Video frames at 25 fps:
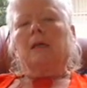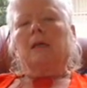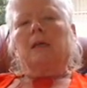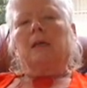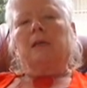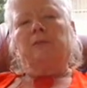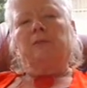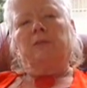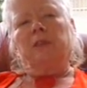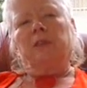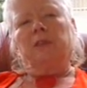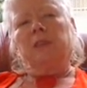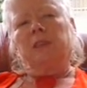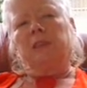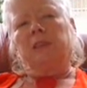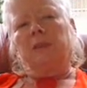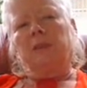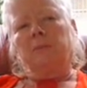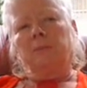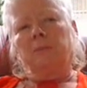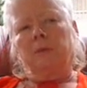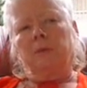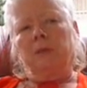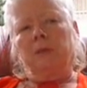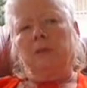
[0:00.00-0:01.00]
If there's
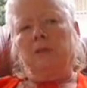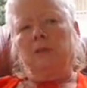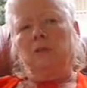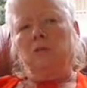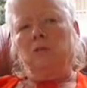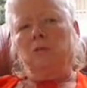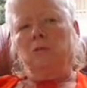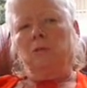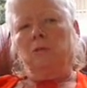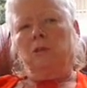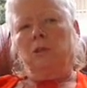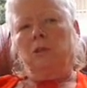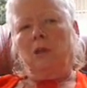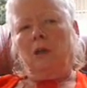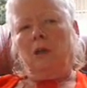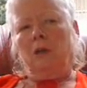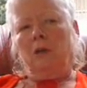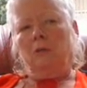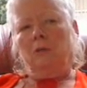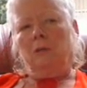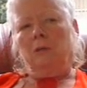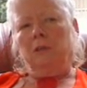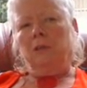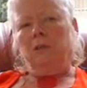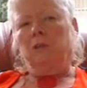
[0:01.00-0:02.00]
something that your
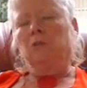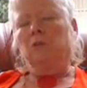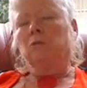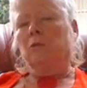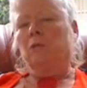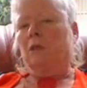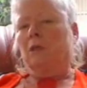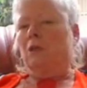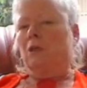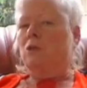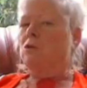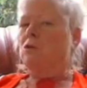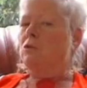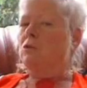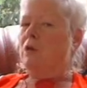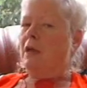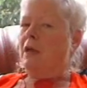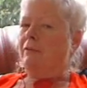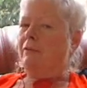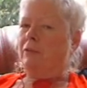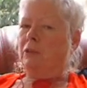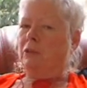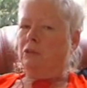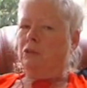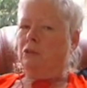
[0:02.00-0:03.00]
child is doing and you're
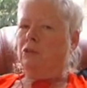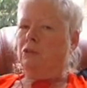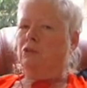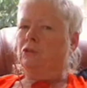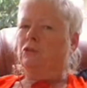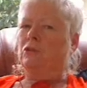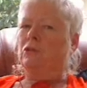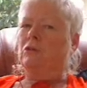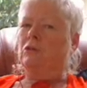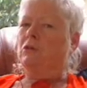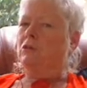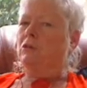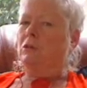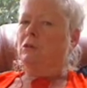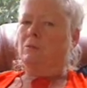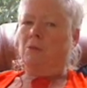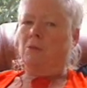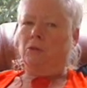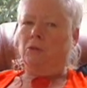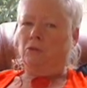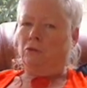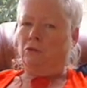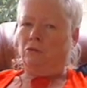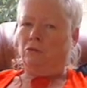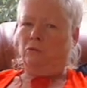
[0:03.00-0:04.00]
having a strong
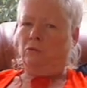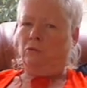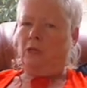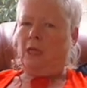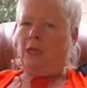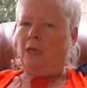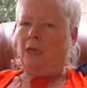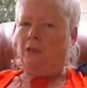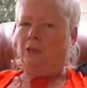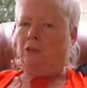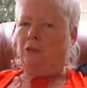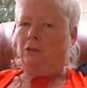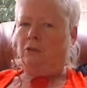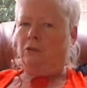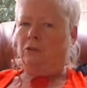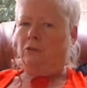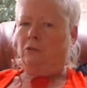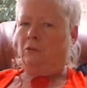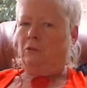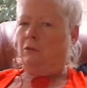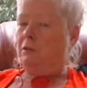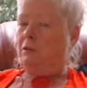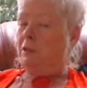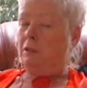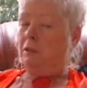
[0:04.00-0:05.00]
emotional reaction to
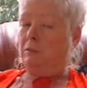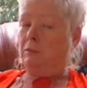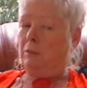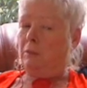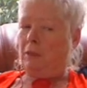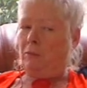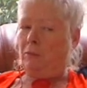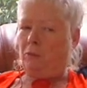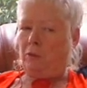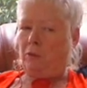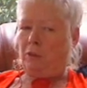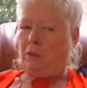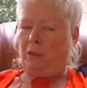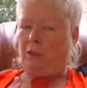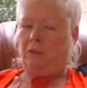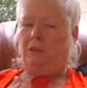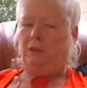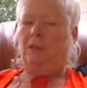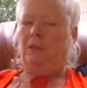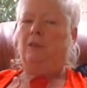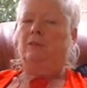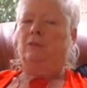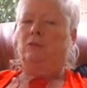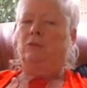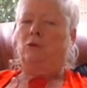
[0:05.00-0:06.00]
it, and it doesn't matter what it is,
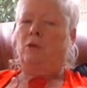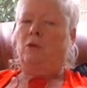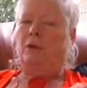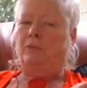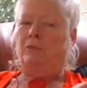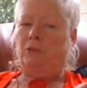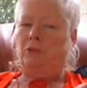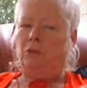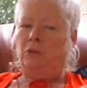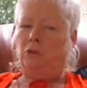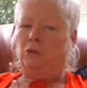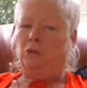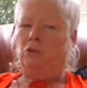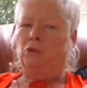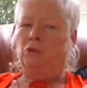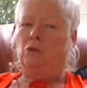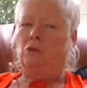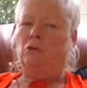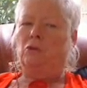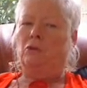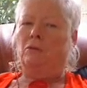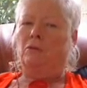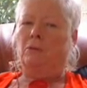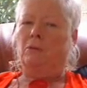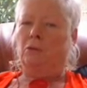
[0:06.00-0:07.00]
if you're having a
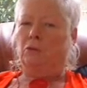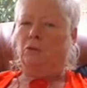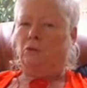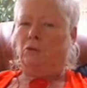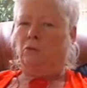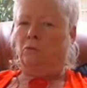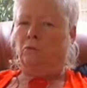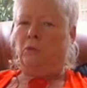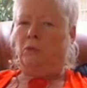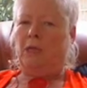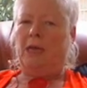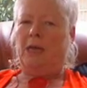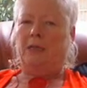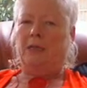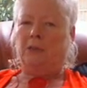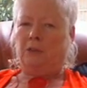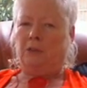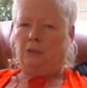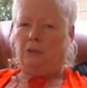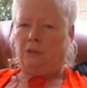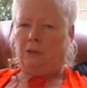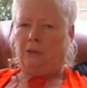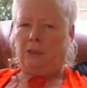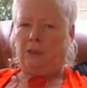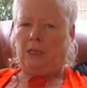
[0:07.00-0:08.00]
strong emotional
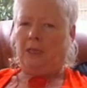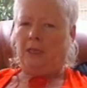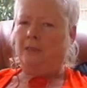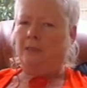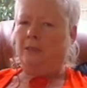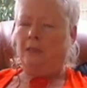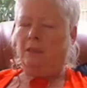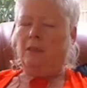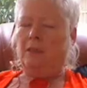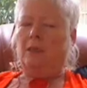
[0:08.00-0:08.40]
reaction to that,